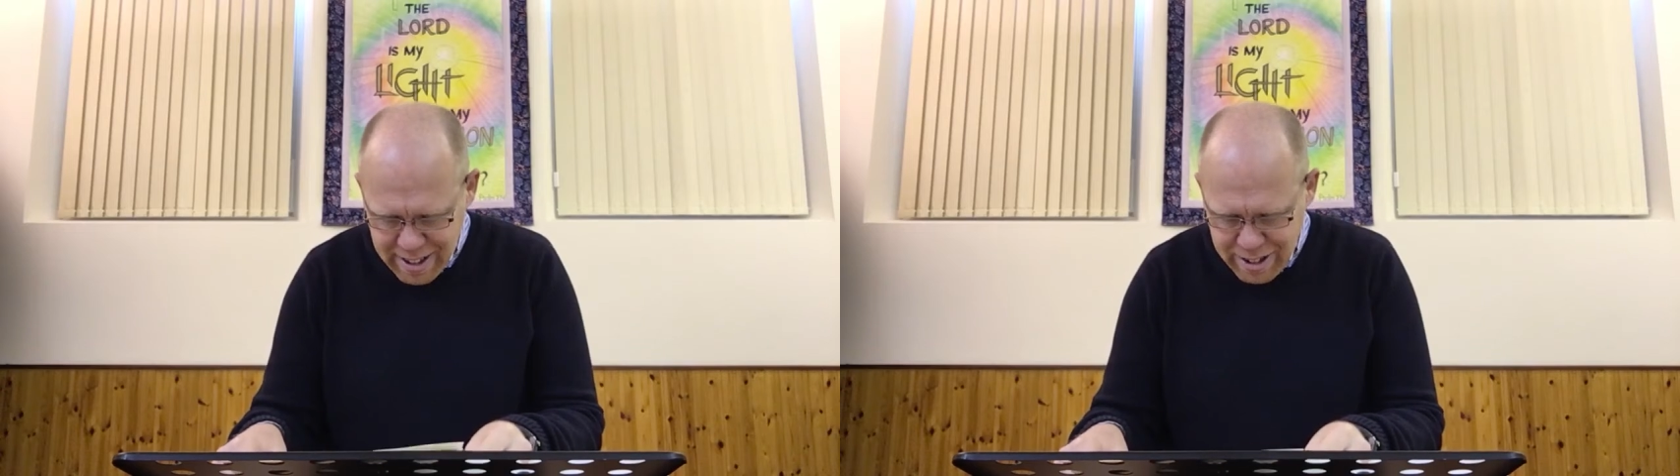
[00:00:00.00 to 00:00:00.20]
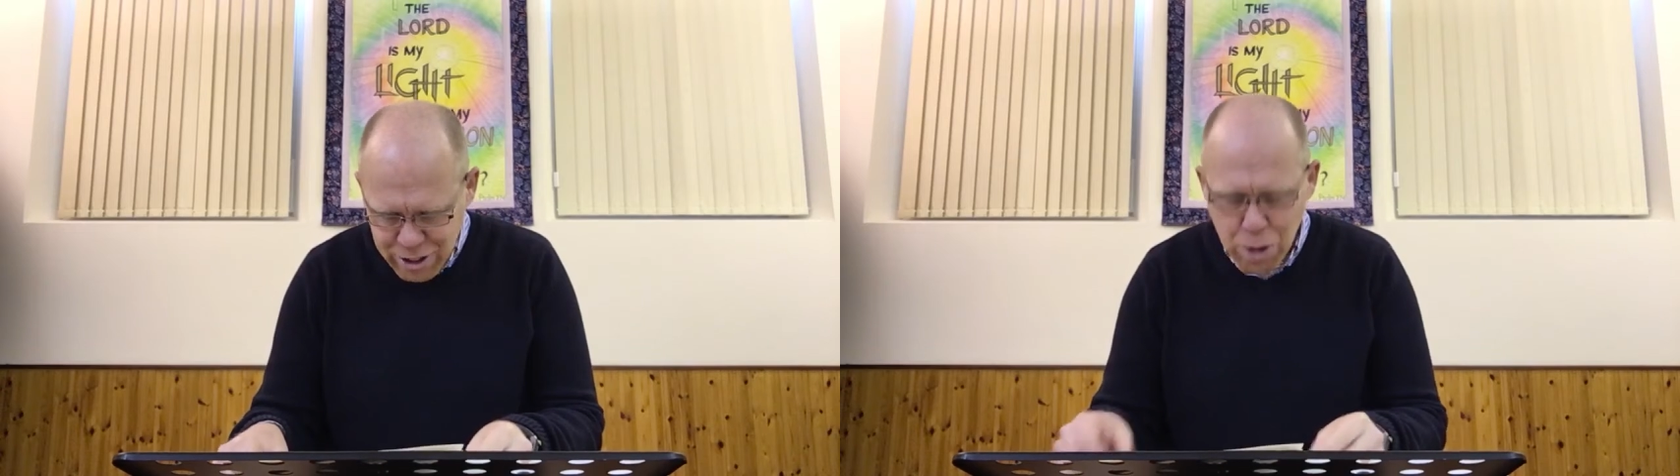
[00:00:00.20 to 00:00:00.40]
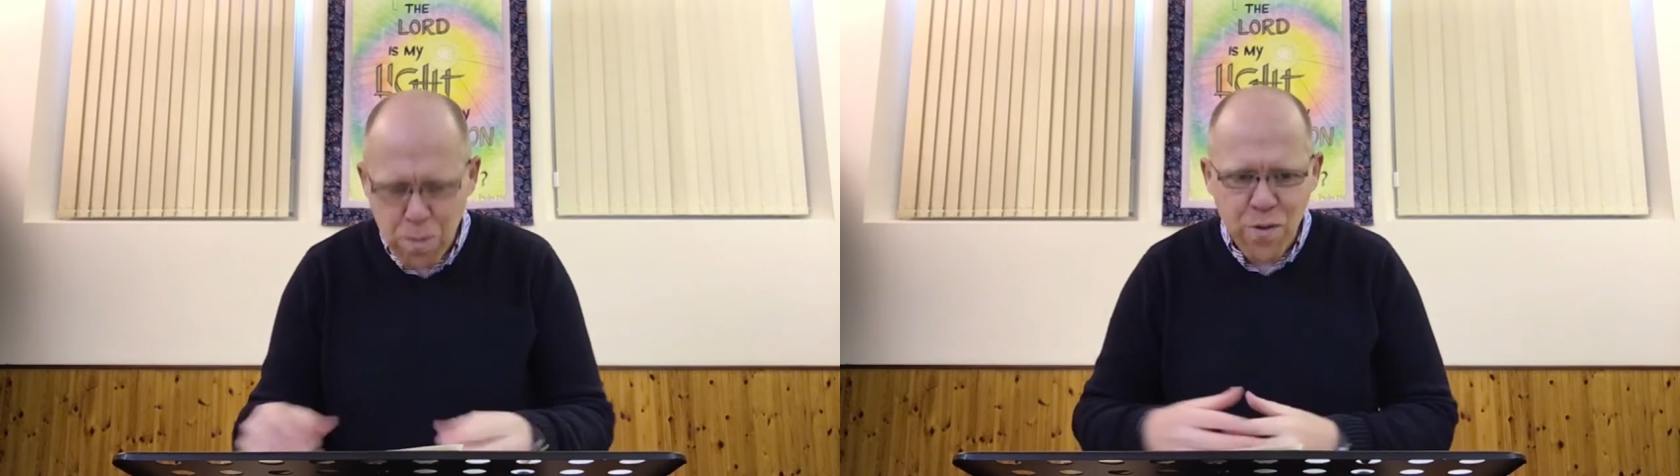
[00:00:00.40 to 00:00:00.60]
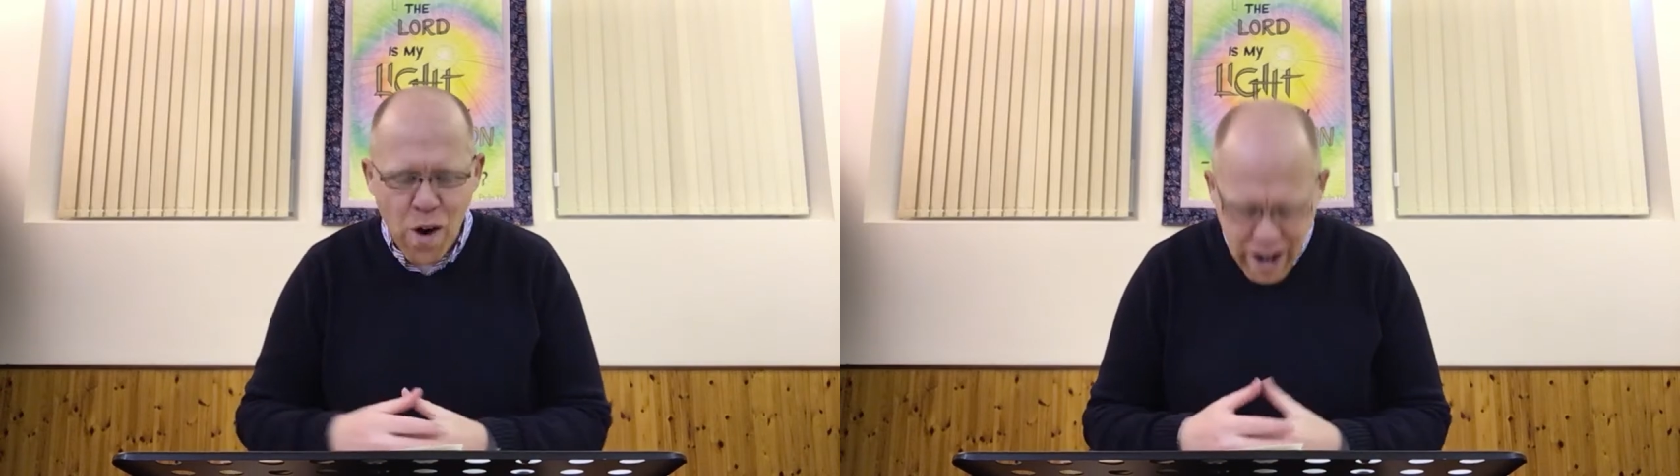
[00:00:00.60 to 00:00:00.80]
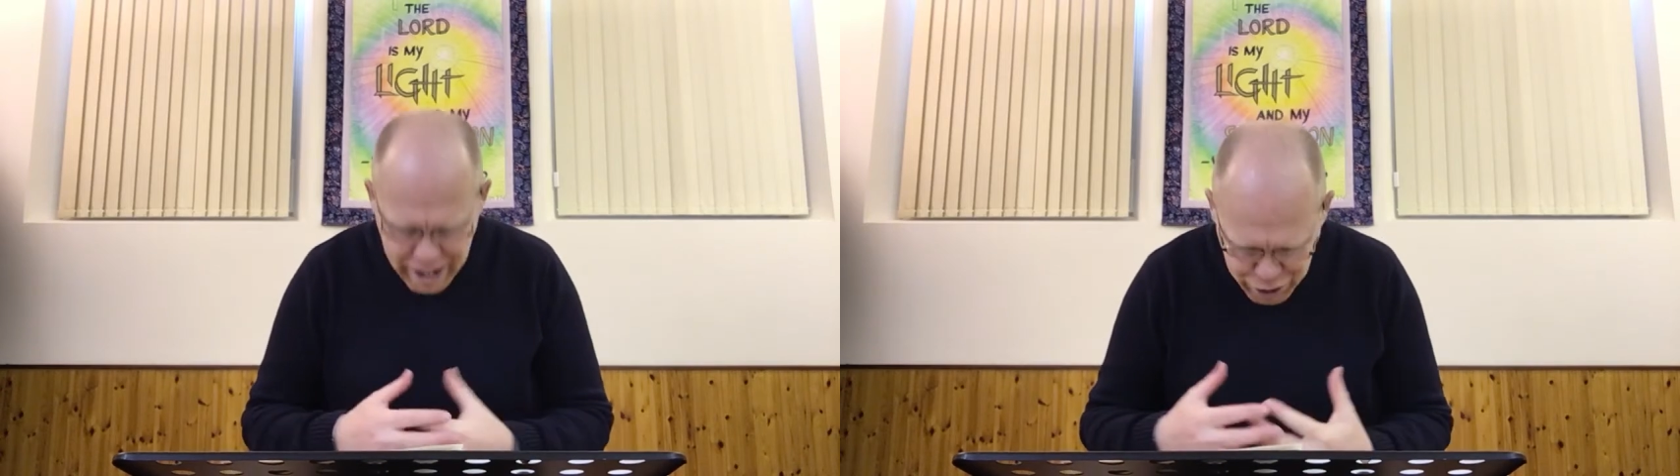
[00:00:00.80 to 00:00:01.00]
some of
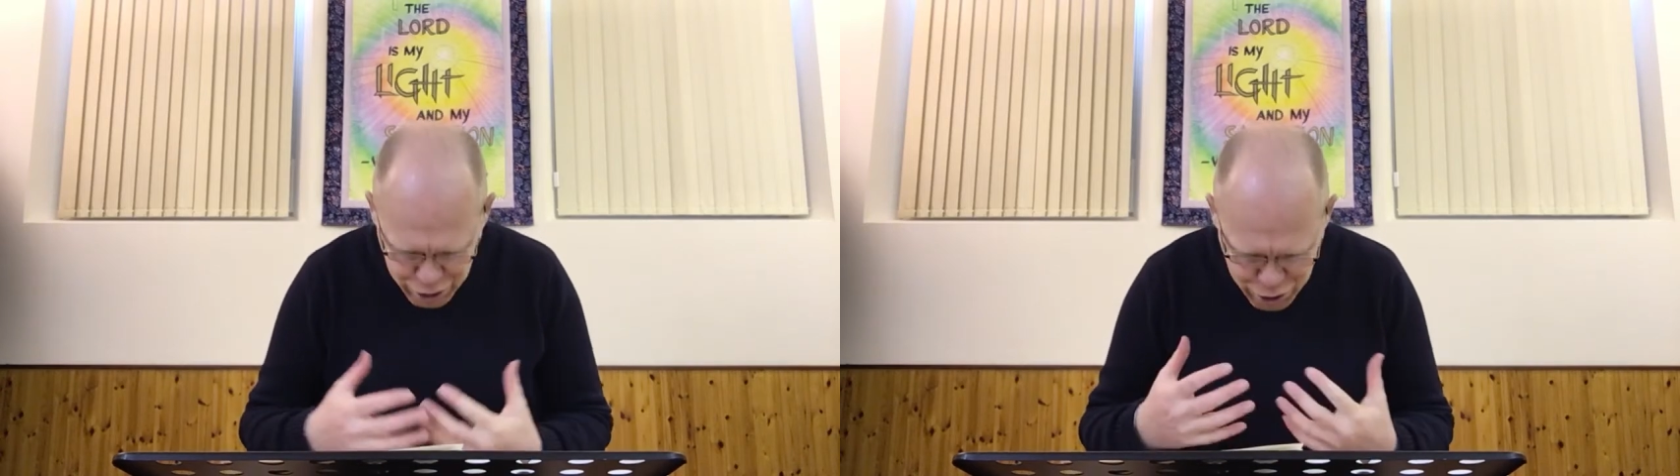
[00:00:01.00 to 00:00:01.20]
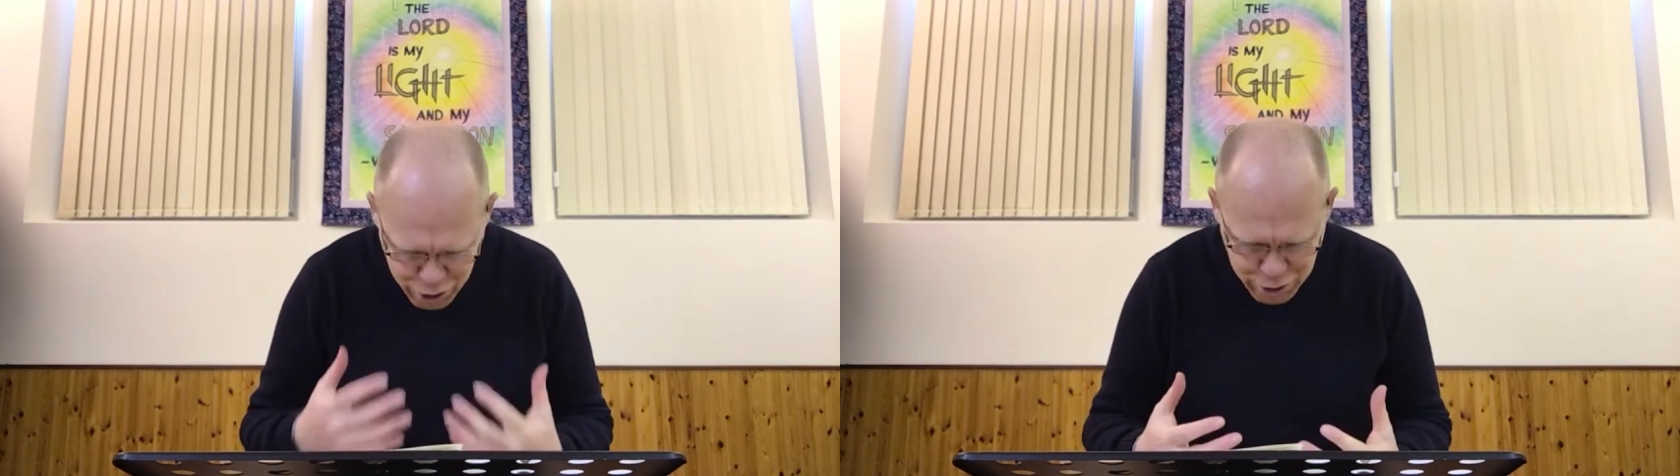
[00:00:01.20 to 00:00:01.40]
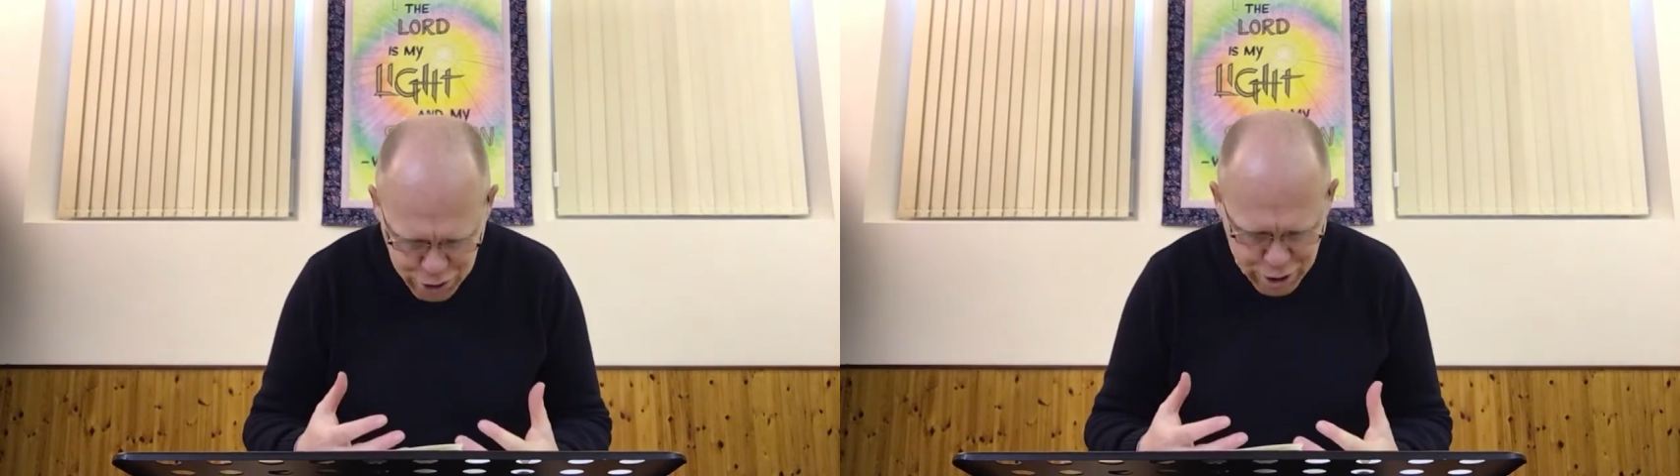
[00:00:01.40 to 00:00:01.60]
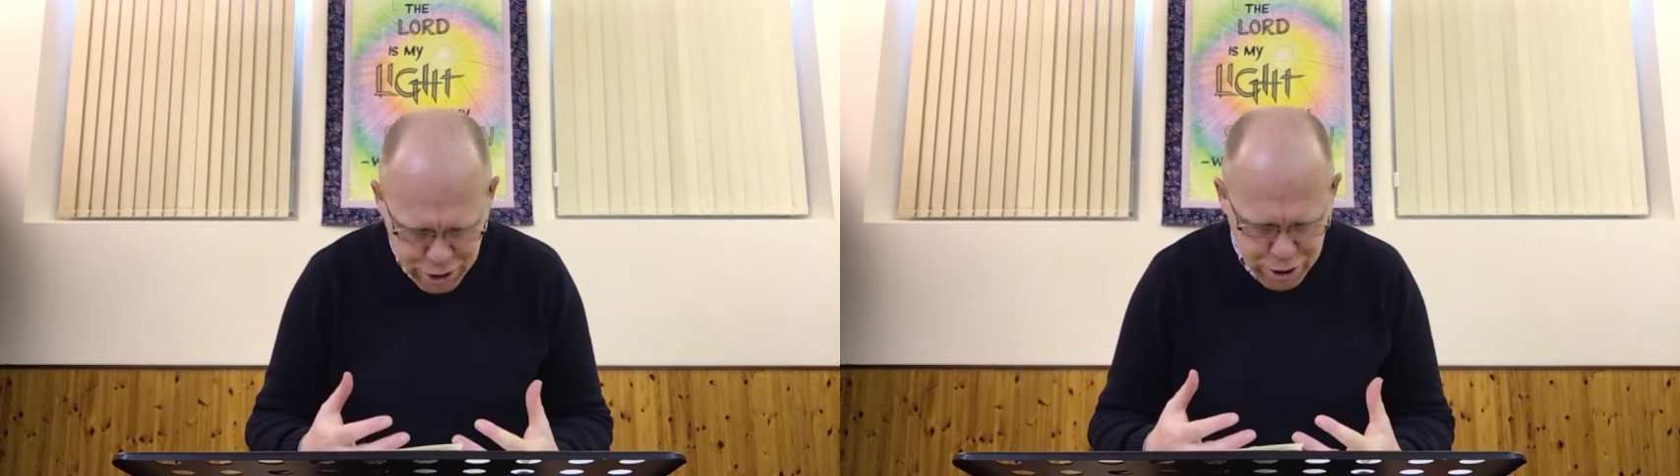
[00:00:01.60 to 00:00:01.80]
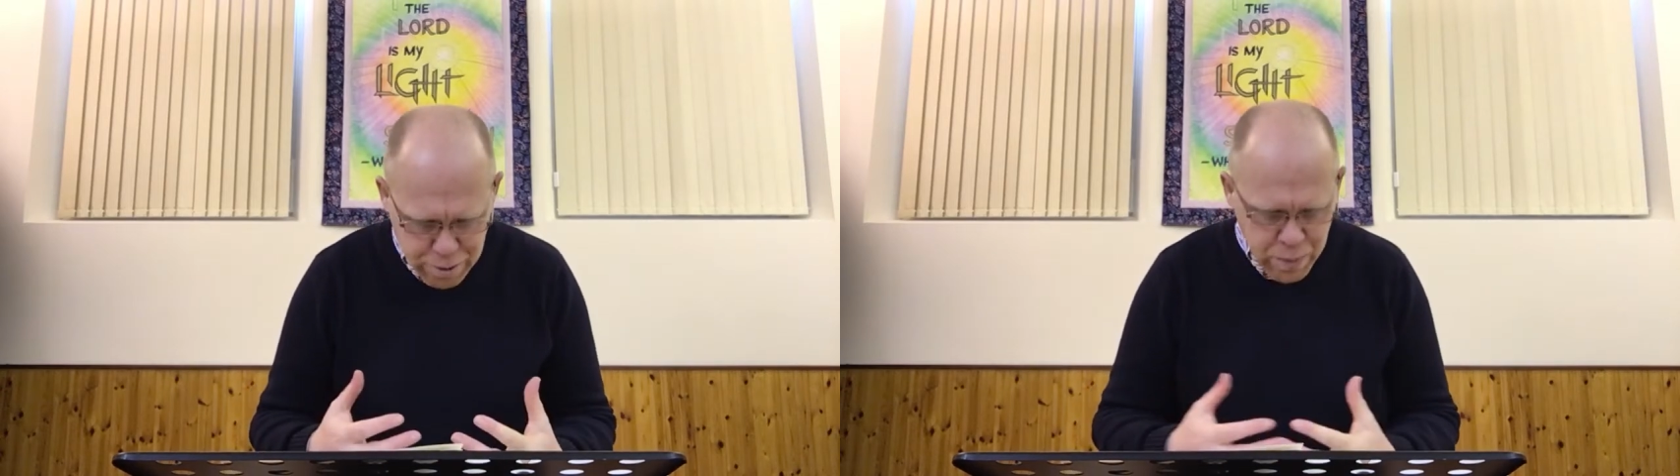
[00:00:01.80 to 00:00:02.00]
our
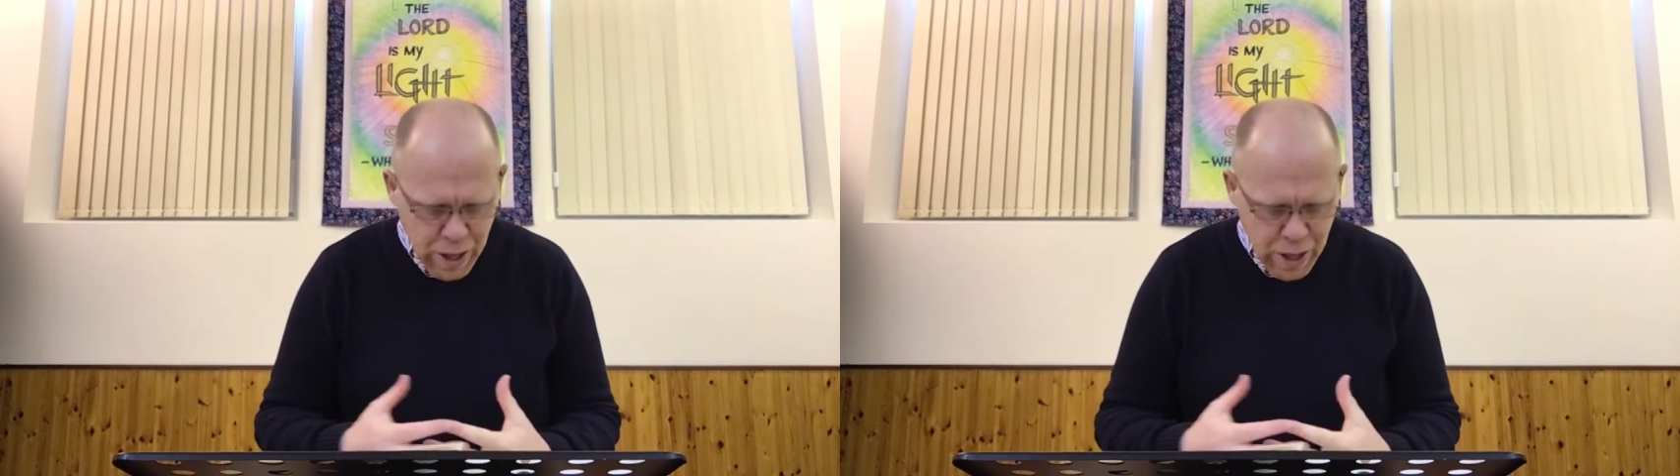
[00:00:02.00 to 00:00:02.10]
excuses,